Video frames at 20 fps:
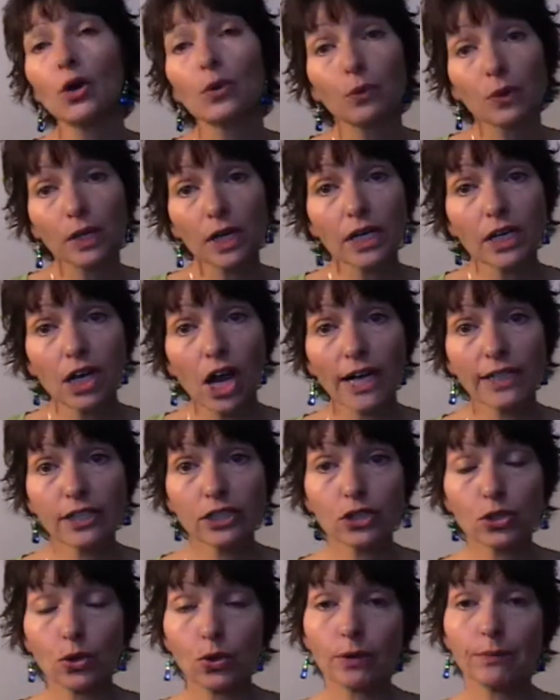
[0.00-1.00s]
What I'd like
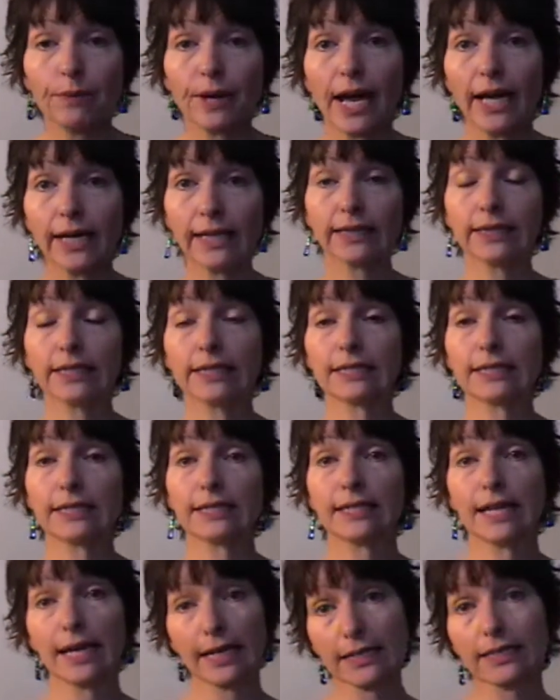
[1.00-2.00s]
to talk about in this
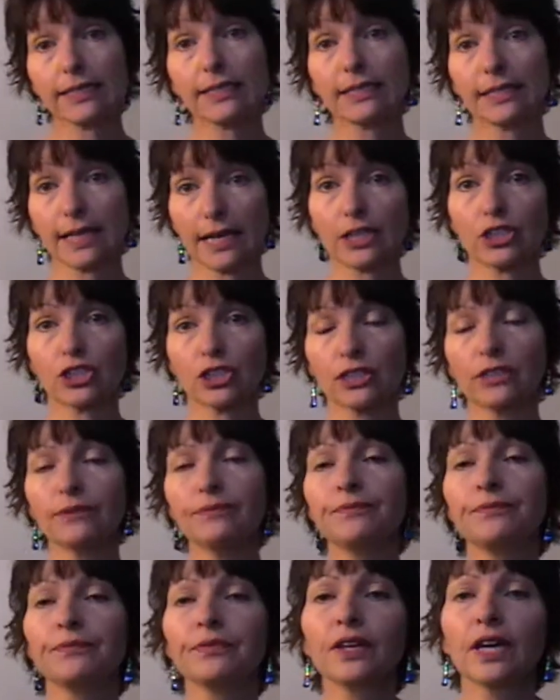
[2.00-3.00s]
next section
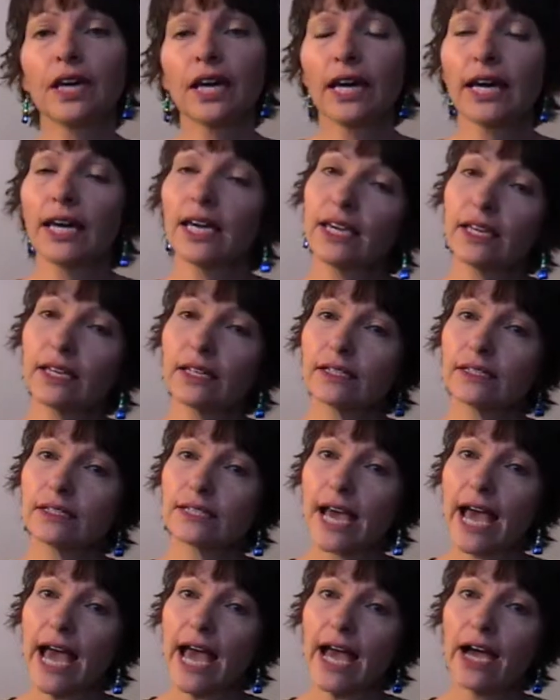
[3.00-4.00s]
is
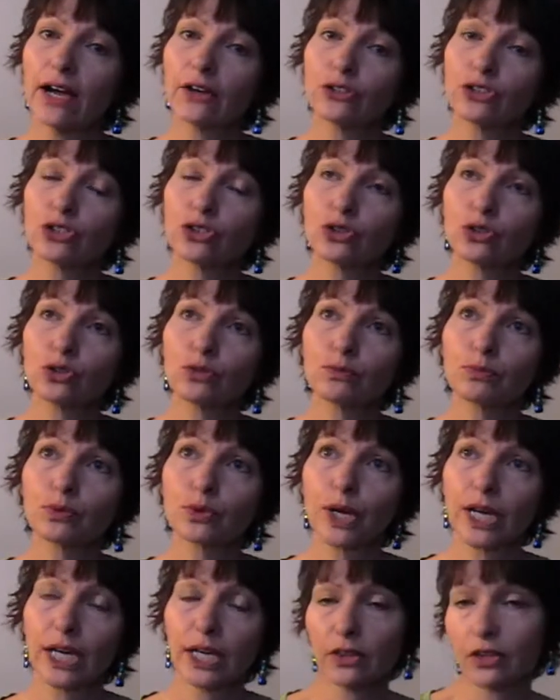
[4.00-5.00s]
how to
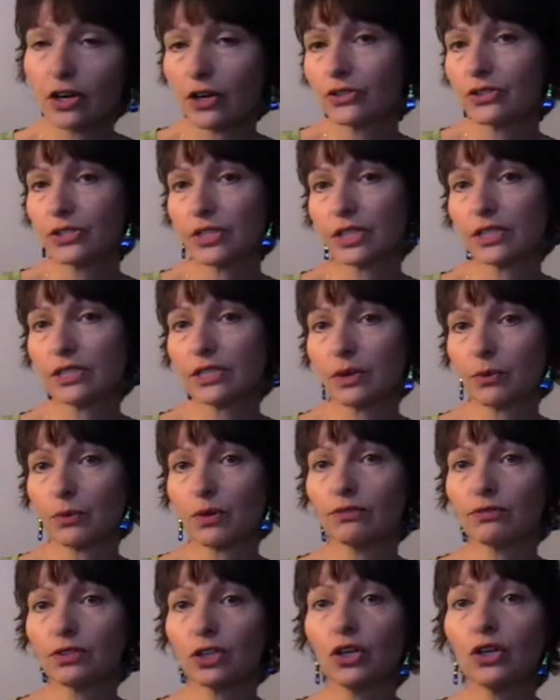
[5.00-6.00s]
bring those things that
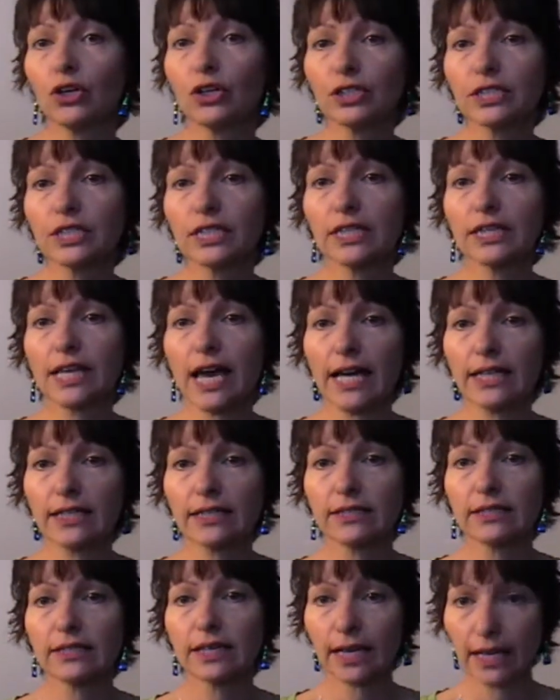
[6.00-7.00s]
we've learnt in that
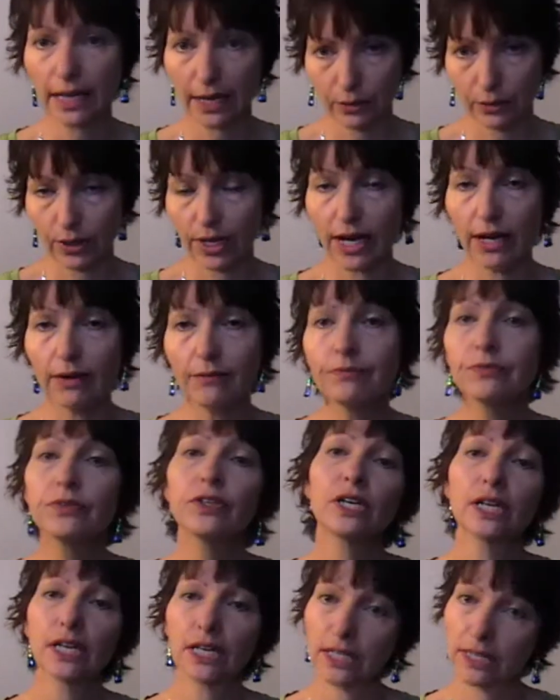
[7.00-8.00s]
area
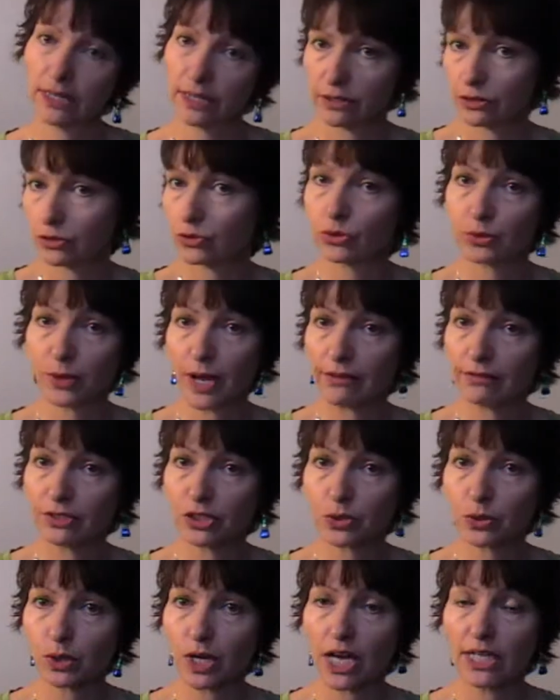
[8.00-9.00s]
through our
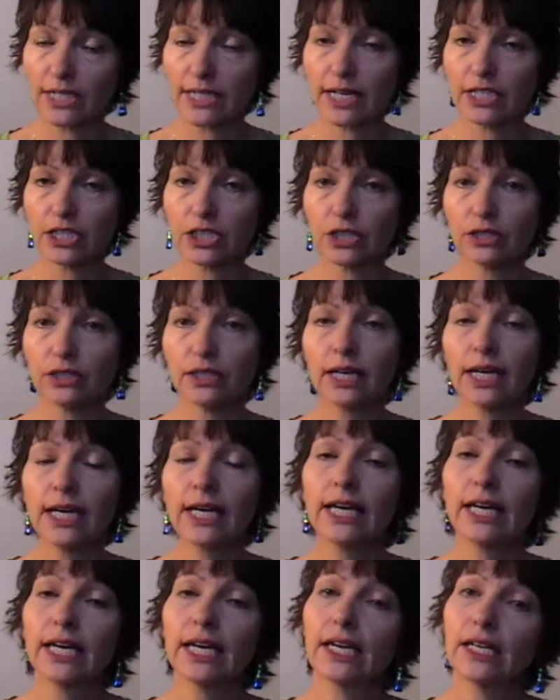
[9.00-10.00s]
visualization
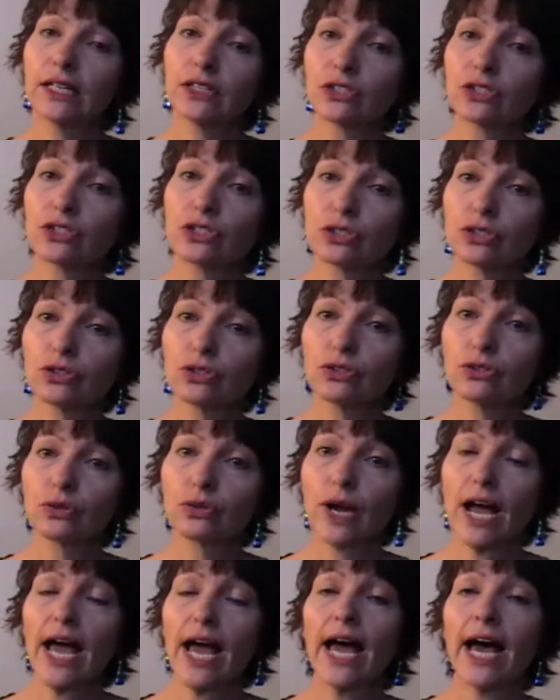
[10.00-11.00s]
into
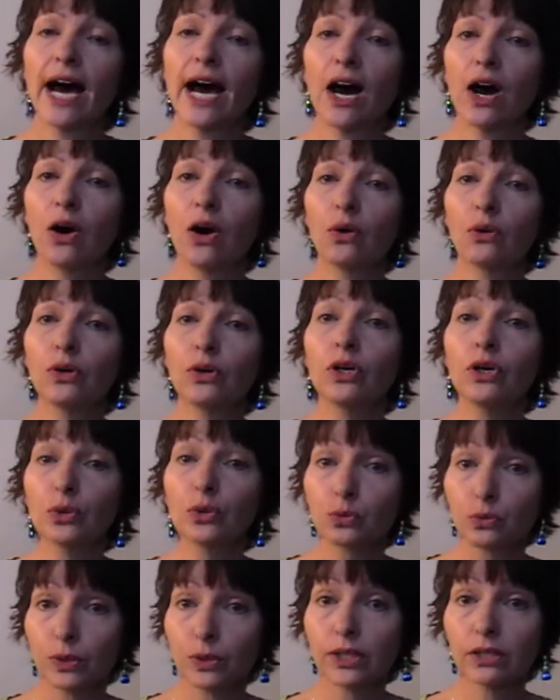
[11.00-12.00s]
our
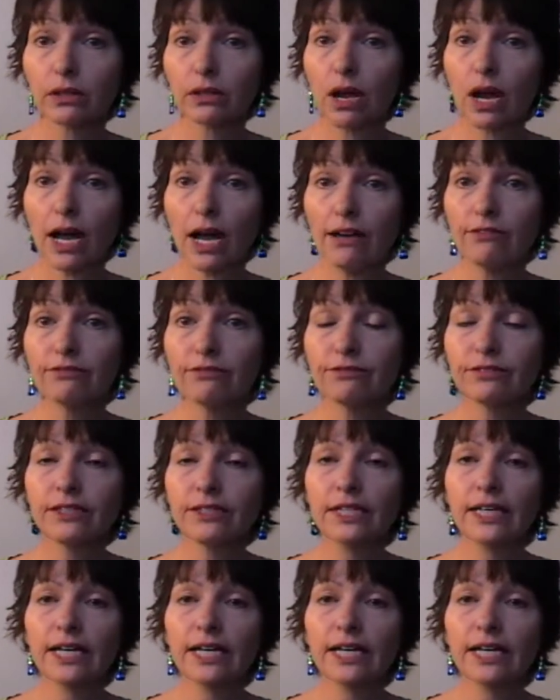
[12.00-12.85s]
real life,